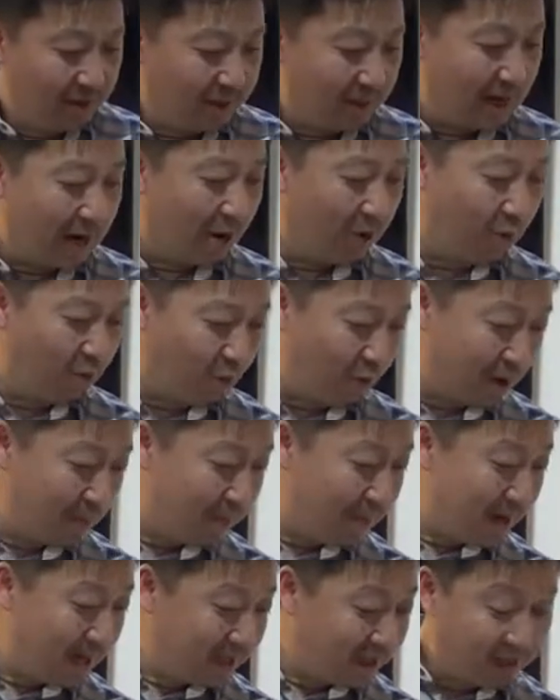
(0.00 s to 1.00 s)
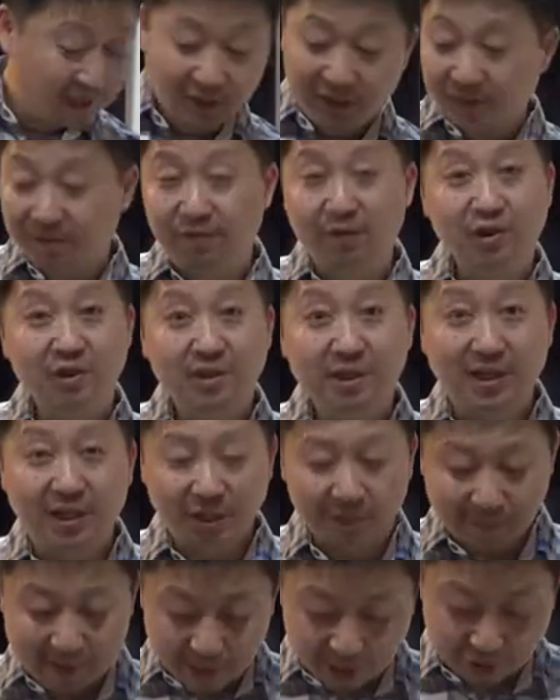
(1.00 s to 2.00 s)
Now what makes these fish tanks
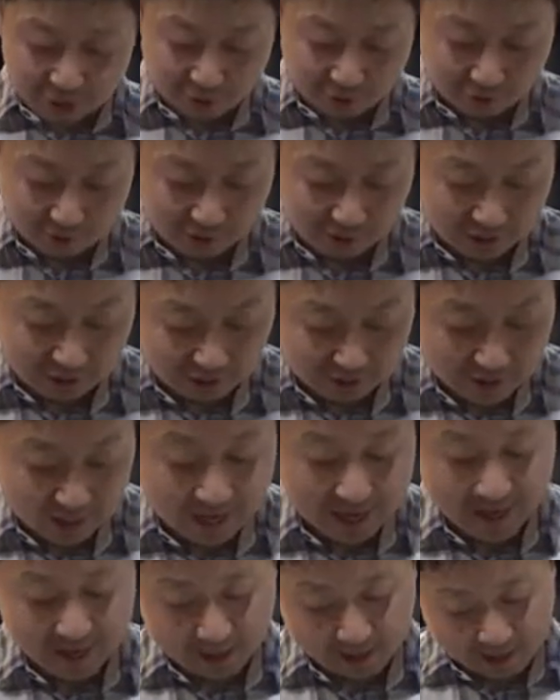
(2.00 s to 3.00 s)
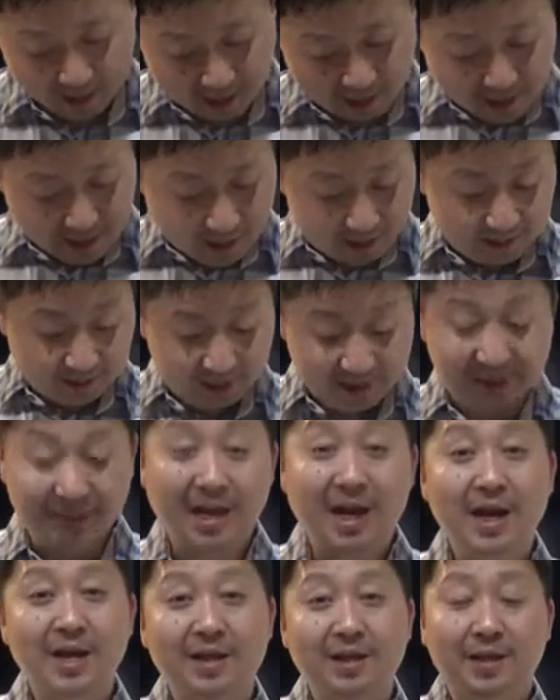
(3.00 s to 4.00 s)
special is that I
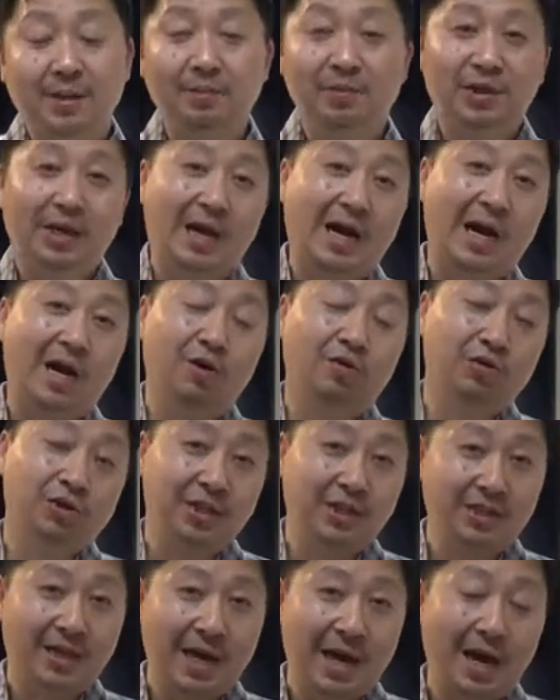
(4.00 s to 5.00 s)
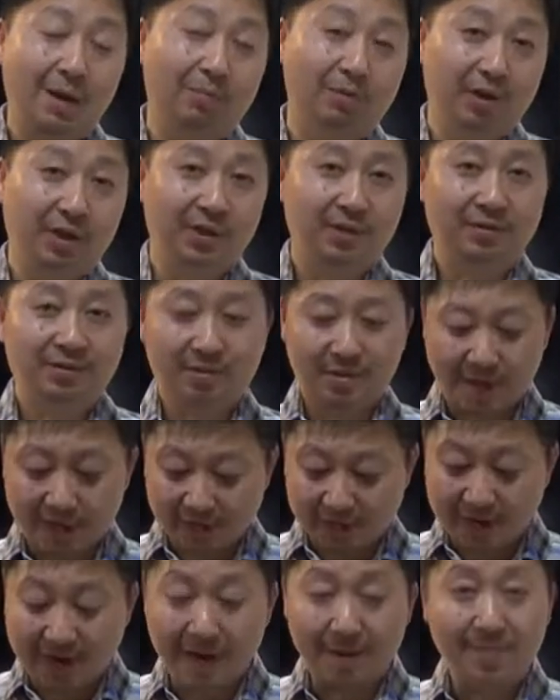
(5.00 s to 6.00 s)
designed them to house a tablet, like
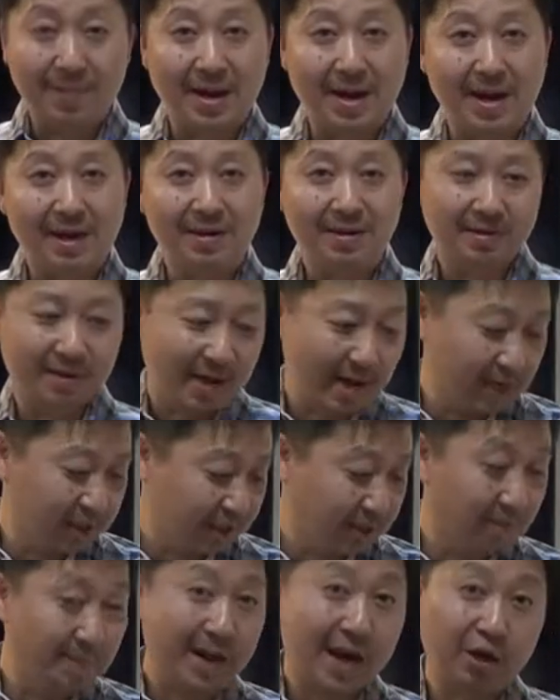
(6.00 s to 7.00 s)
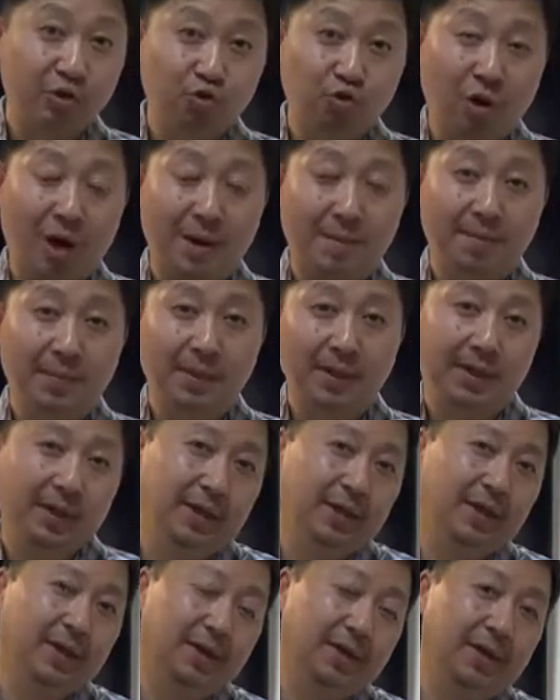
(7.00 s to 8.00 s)
an iPad, as the backdrop.
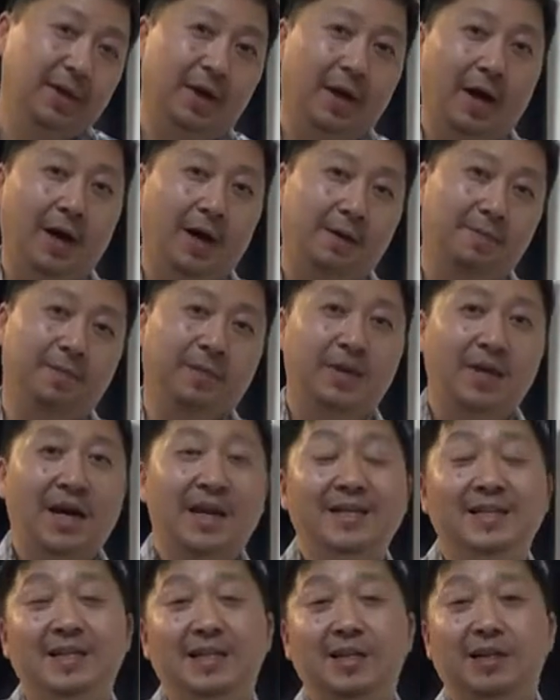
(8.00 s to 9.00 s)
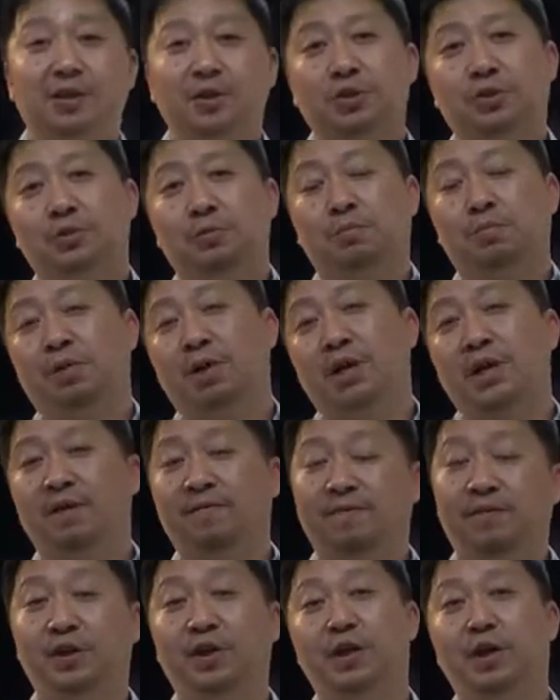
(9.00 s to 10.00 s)
Um, the idea is to play
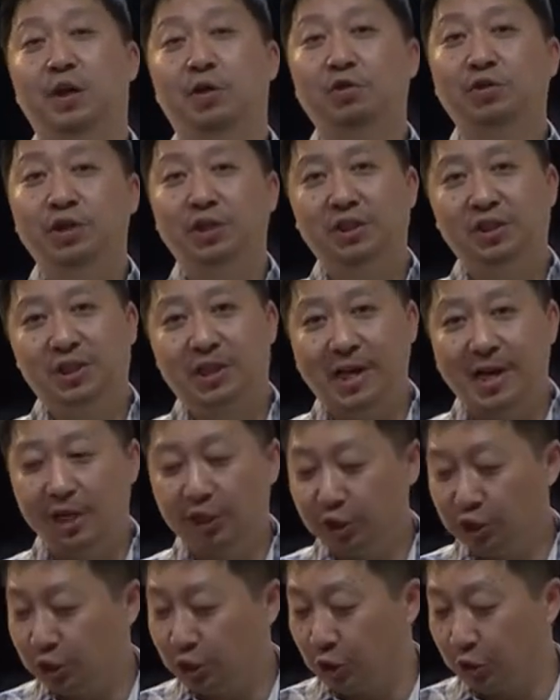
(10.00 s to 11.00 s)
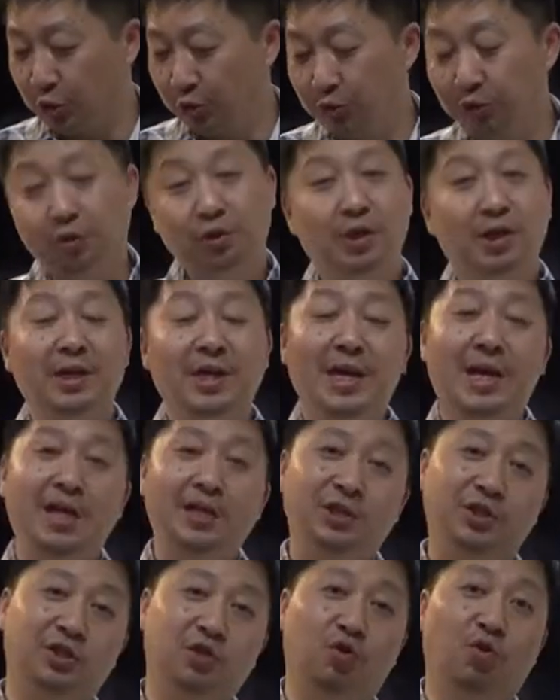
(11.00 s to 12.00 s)
videos and slideshows to
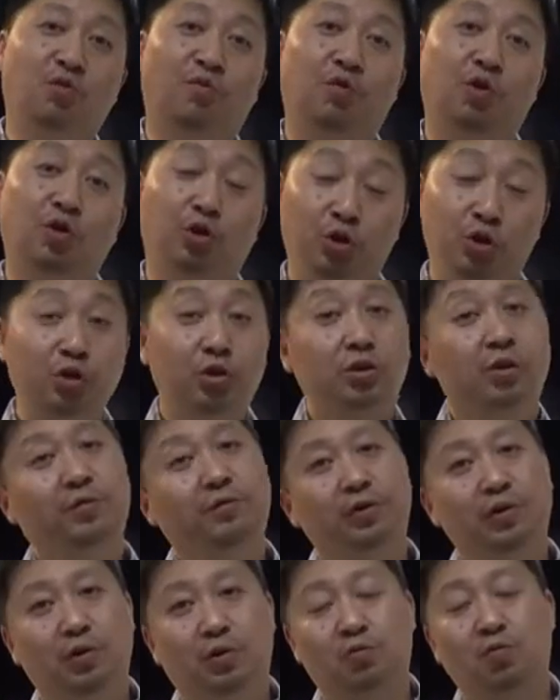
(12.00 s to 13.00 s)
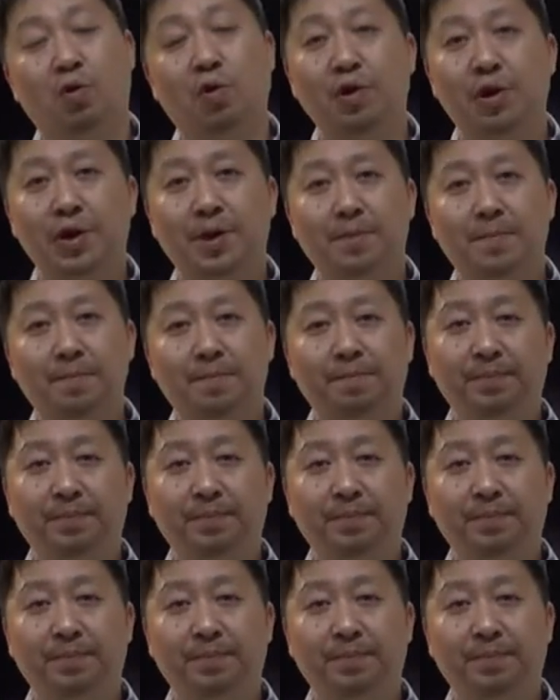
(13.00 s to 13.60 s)
enhance the overall look of the aquarium.